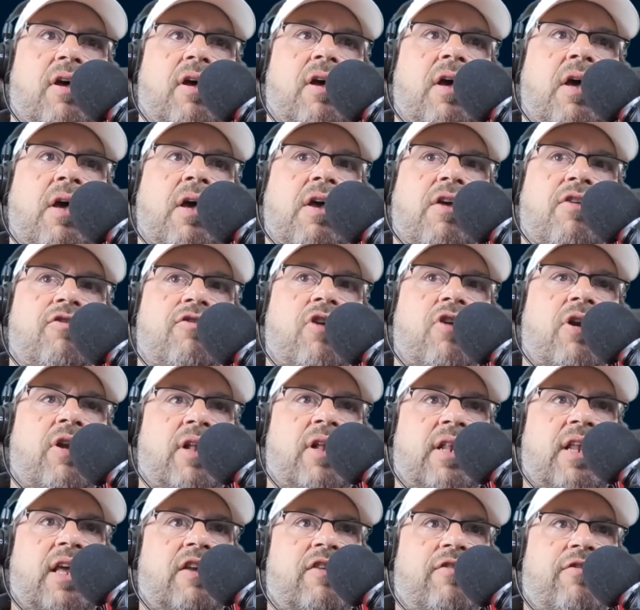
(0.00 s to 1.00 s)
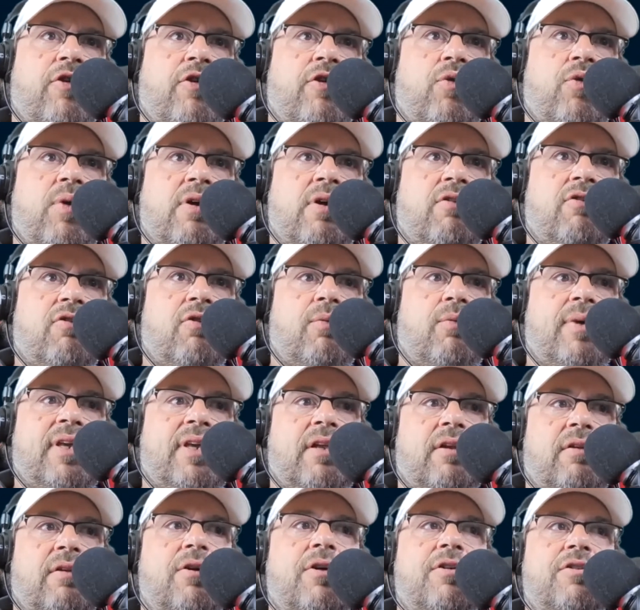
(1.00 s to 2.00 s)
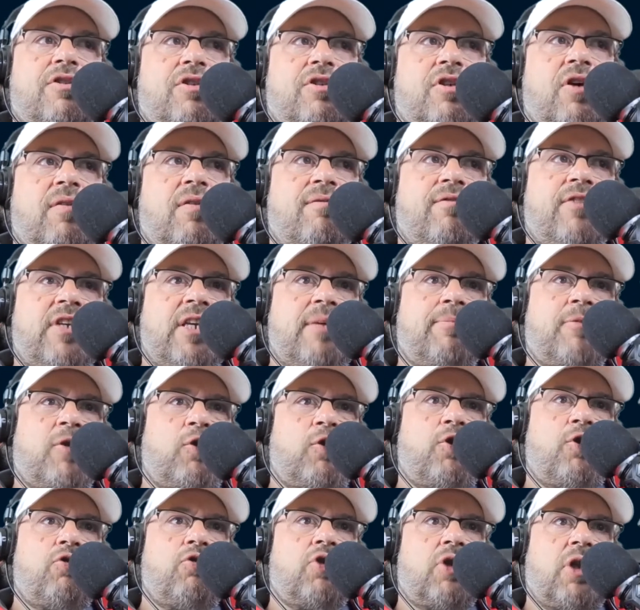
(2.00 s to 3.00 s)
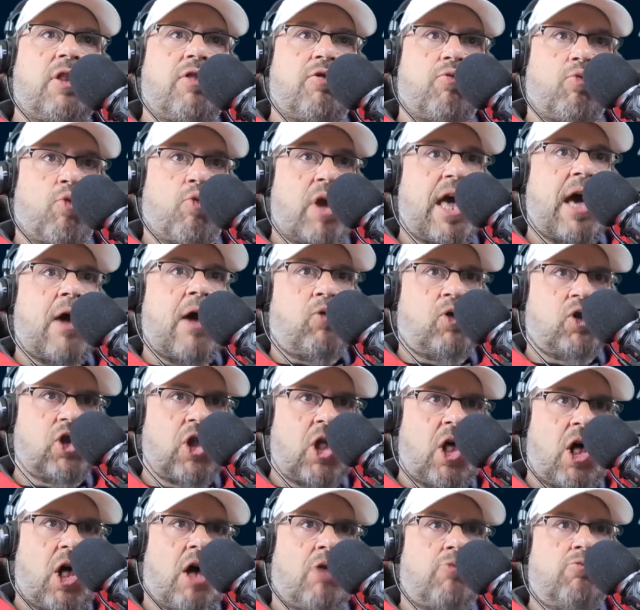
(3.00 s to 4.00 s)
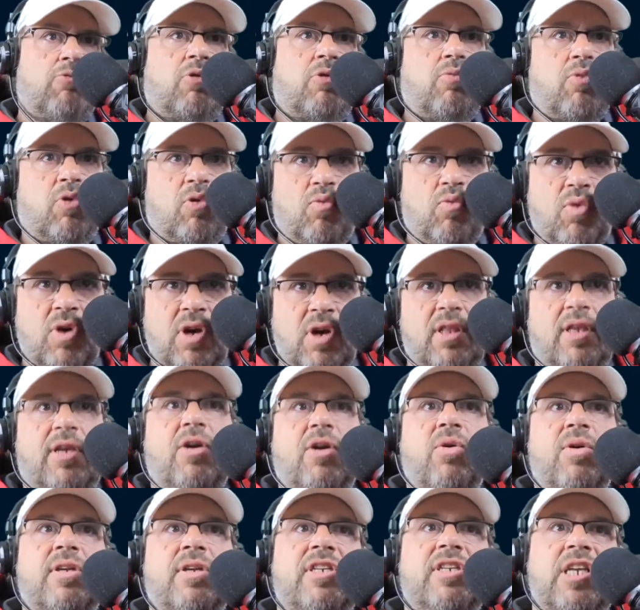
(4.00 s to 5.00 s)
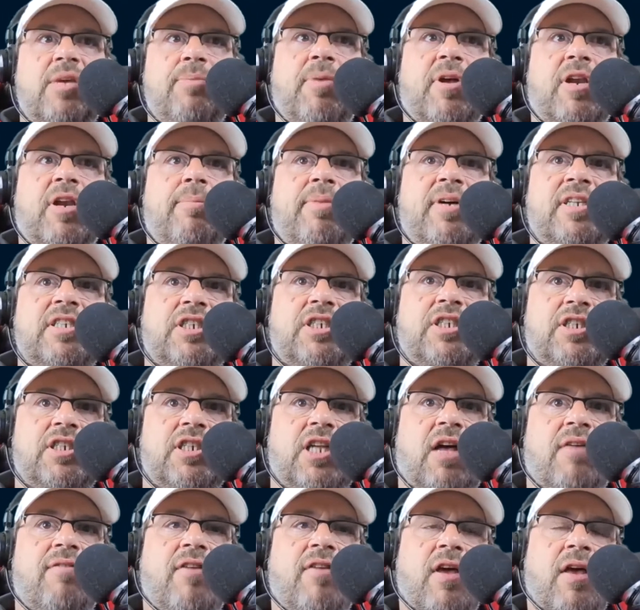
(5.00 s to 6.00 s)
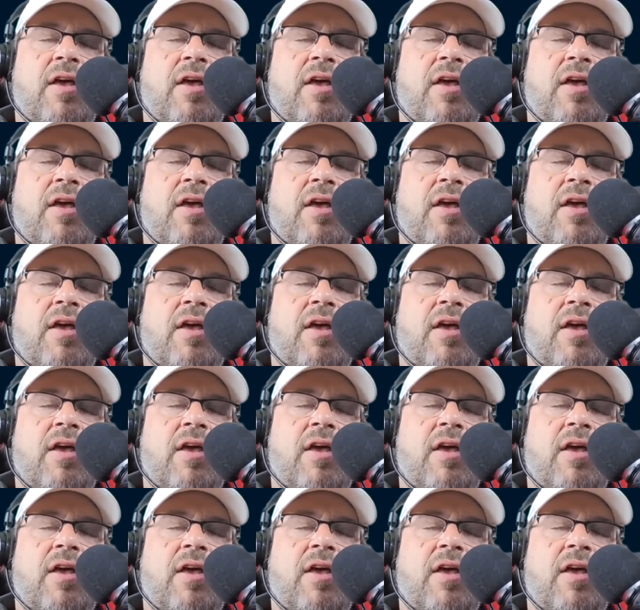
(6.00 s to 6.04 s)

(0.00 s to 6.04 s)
starting the next few weeks, so we can go delve deep. They're usually 3 hours long, where we're really going deep on a bunch of stuff.